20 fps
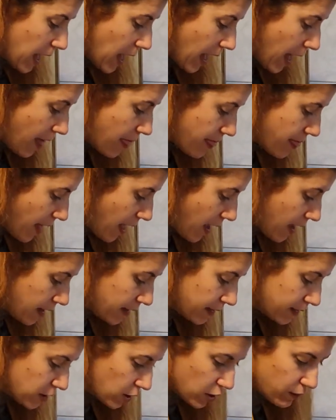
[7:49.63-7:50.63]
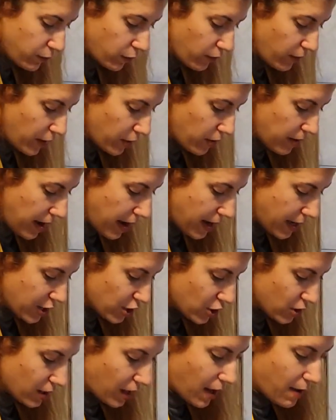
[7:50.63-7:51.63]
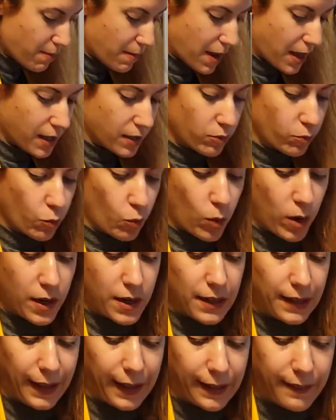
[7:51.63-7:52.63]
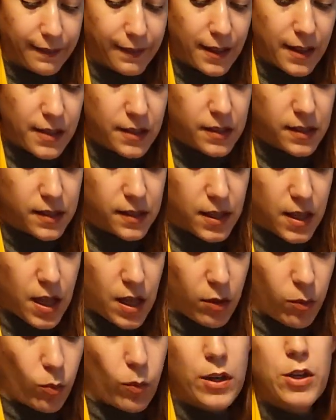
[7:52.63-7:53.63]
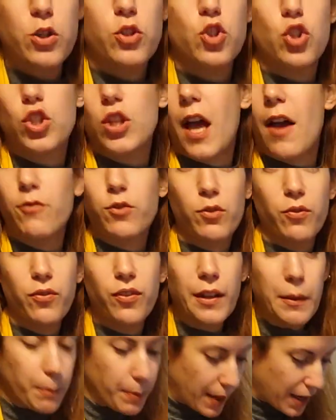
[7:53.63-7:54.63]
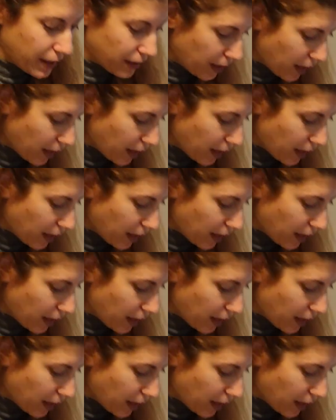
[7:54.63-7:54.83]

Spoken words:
and then just for variation I made one like this when you just have to flip it,